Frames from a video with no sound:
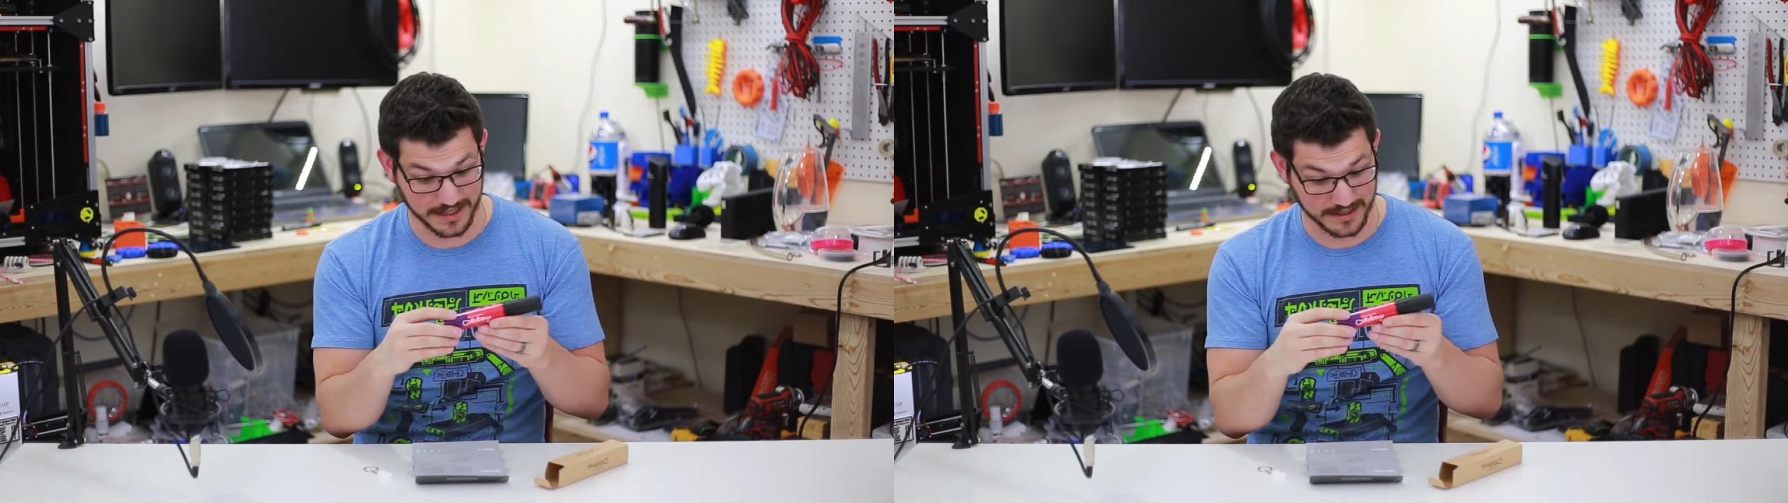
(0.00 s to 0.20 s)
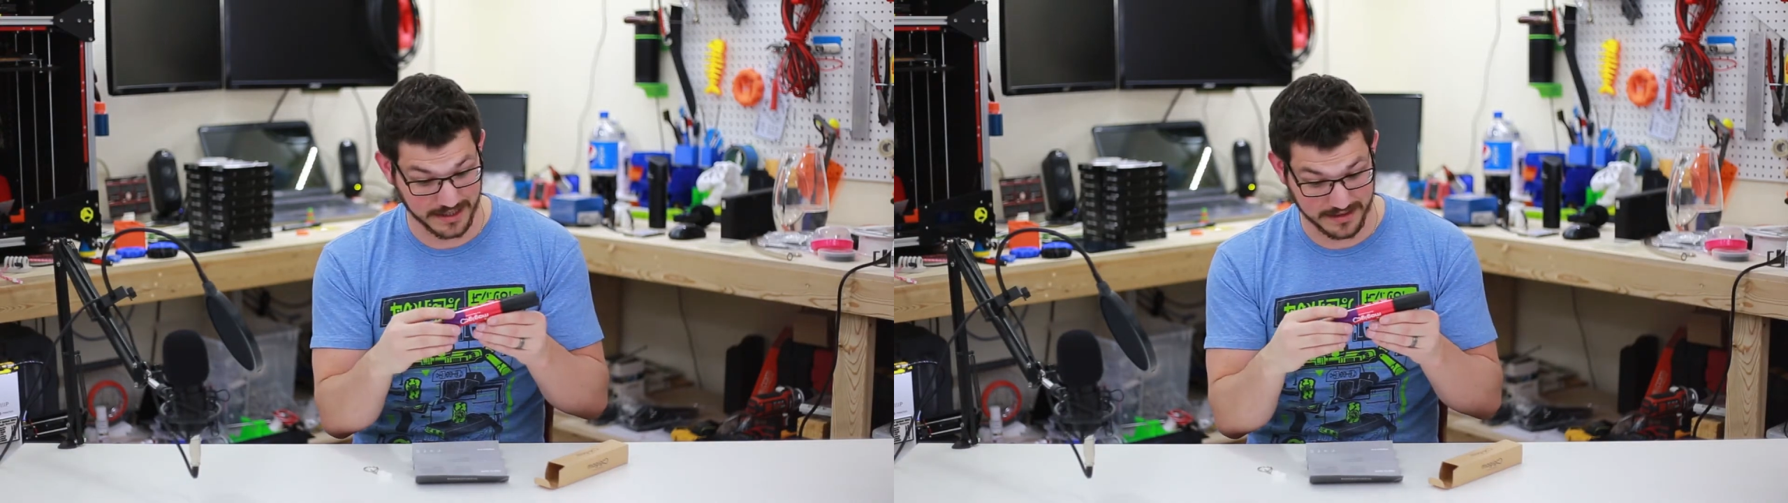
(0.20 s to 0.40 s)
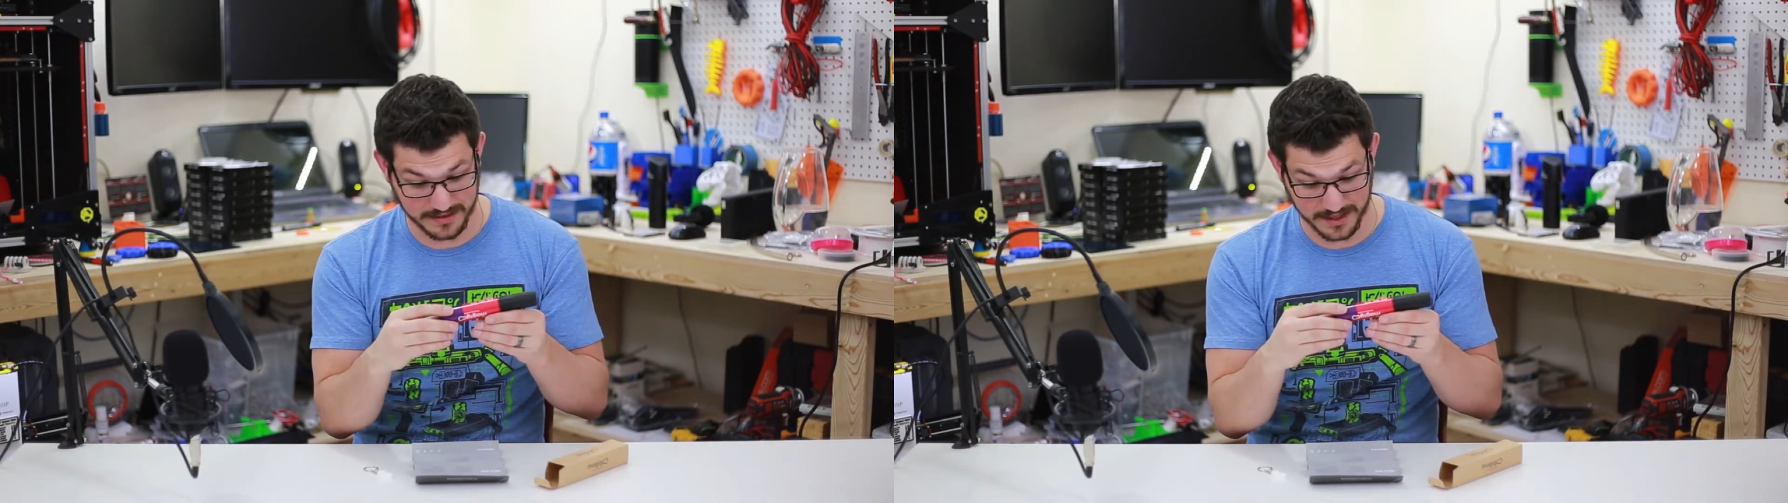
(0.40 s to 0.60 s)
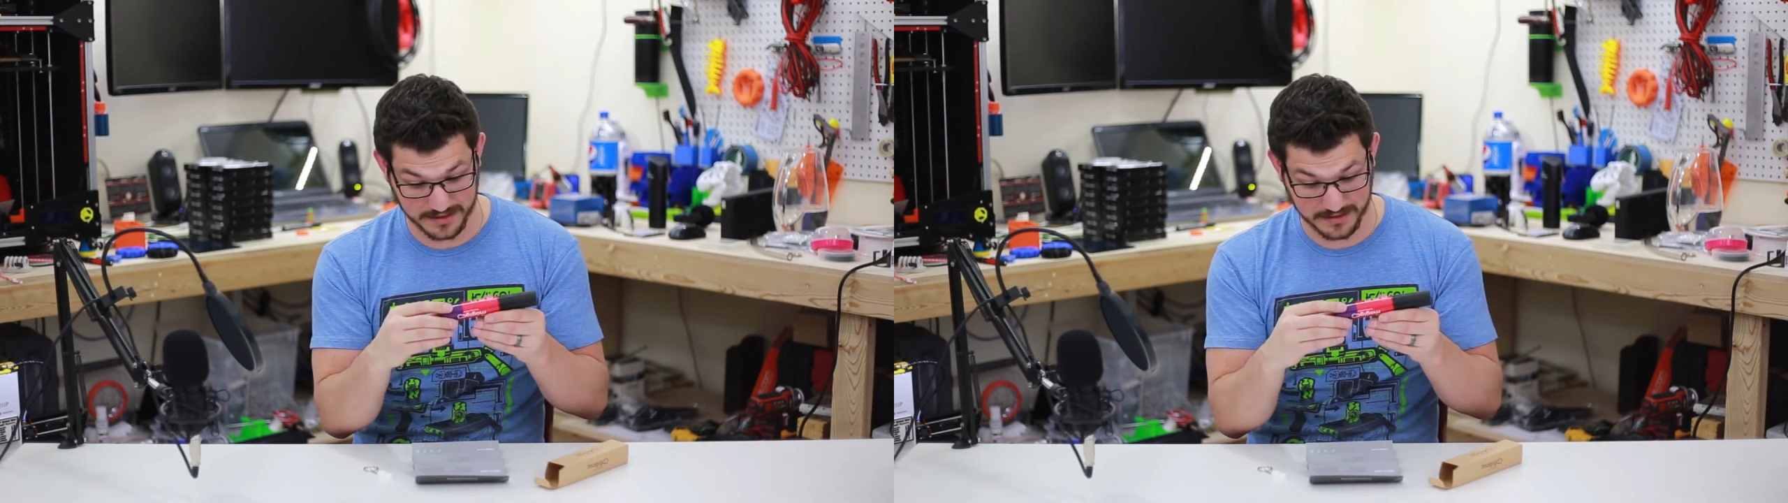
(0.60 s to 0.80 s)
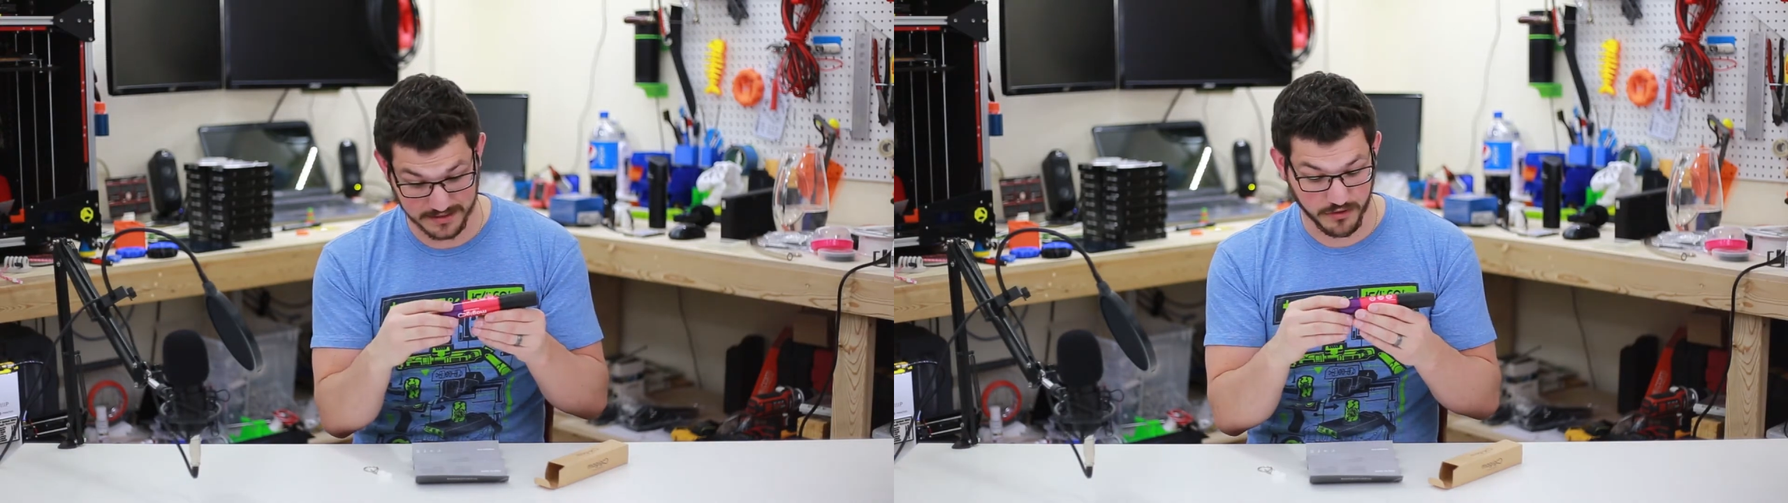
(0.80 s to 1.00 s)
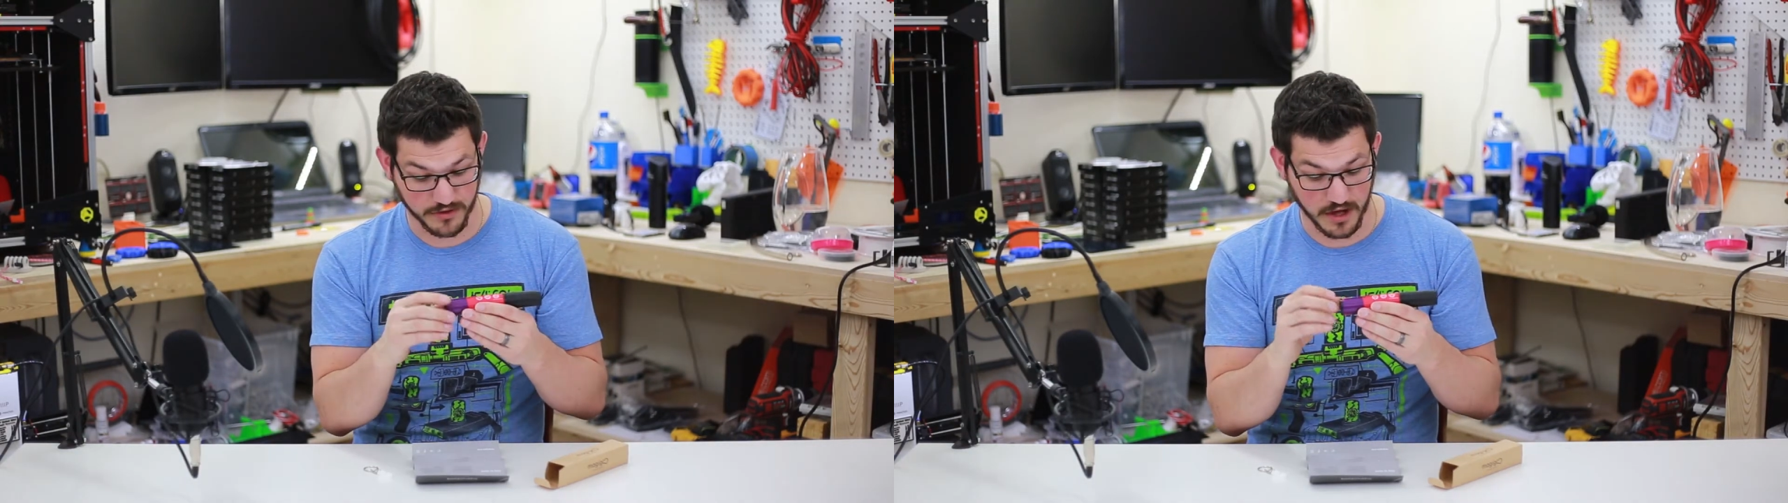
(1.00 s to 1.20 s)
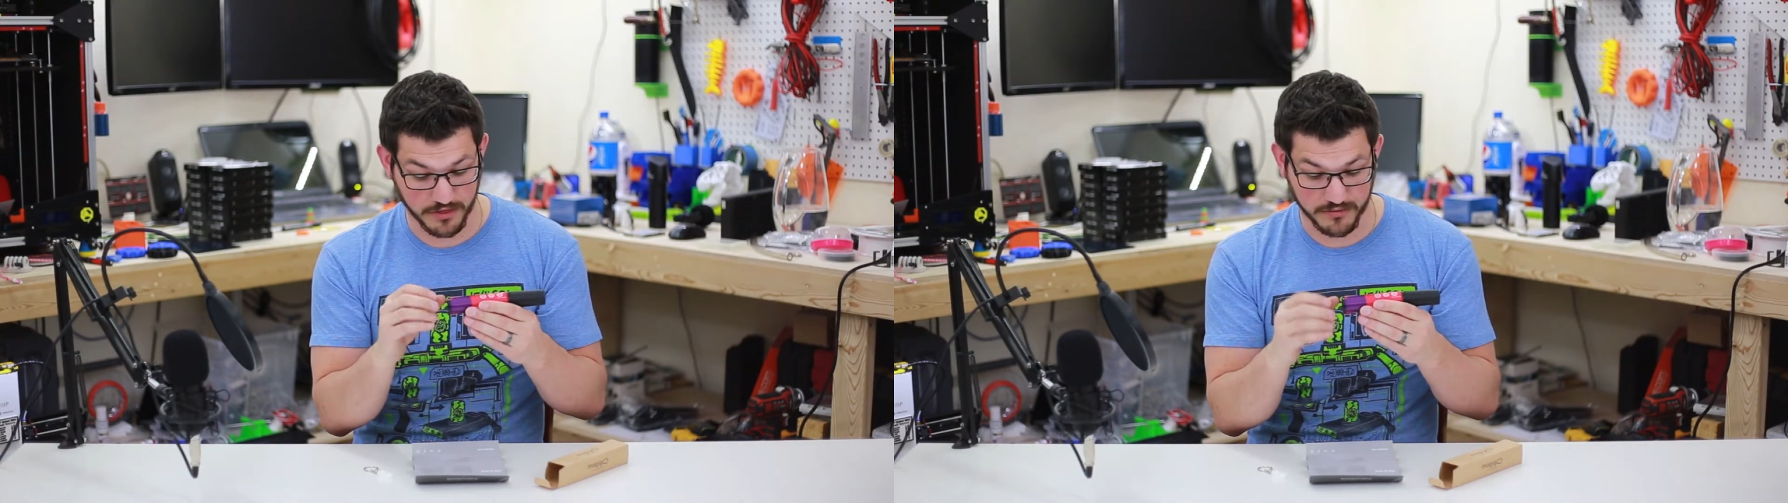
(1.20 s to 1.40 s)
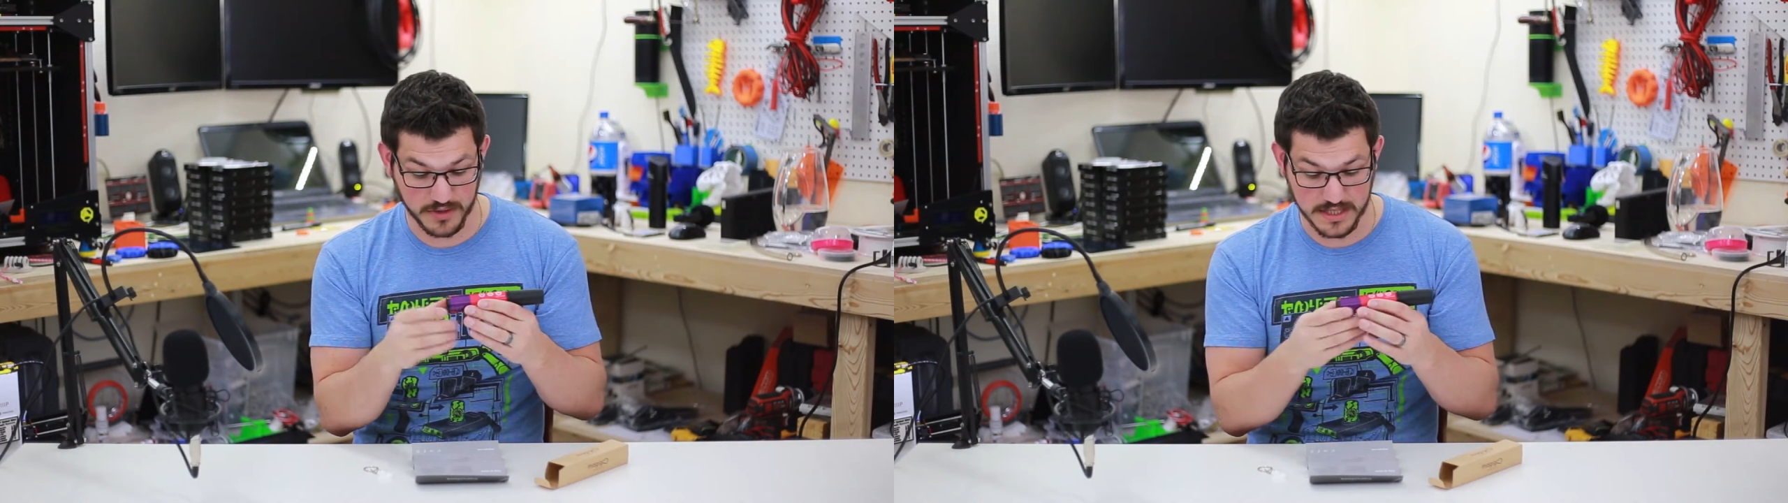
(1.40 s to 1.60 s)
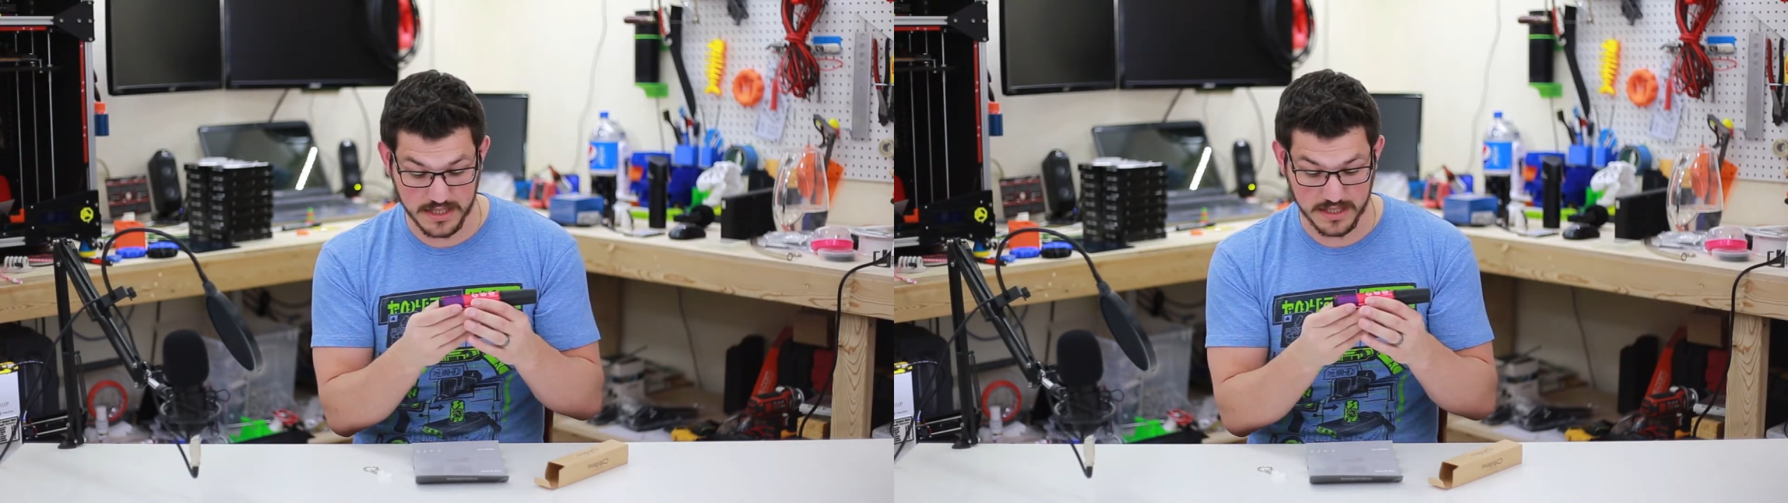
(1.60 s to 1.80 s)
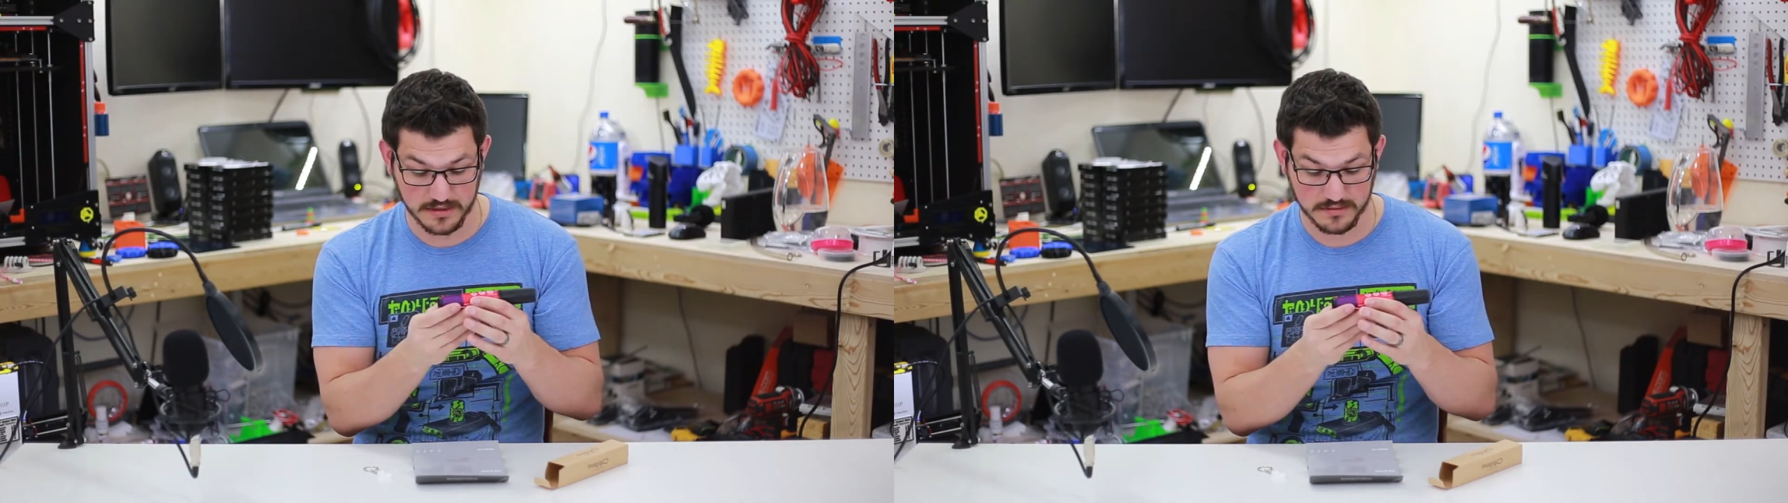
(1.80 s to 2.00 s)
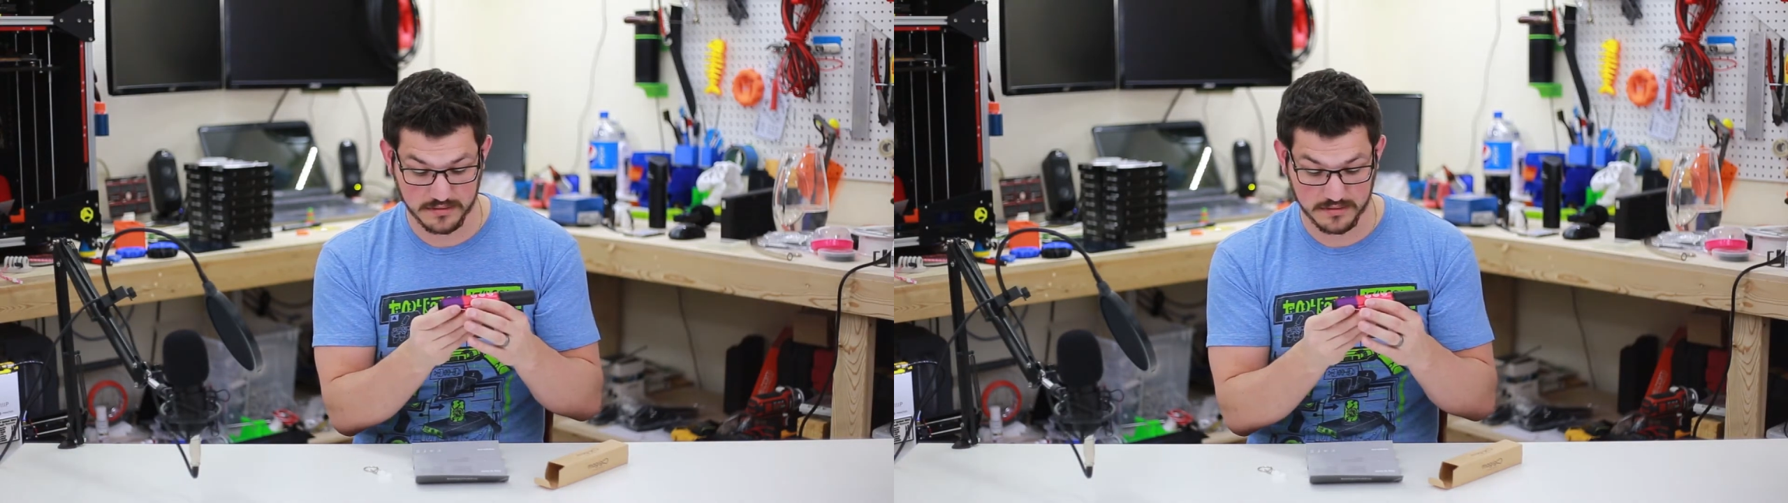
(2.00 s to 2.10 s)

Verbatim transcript: I like that. Thought three D.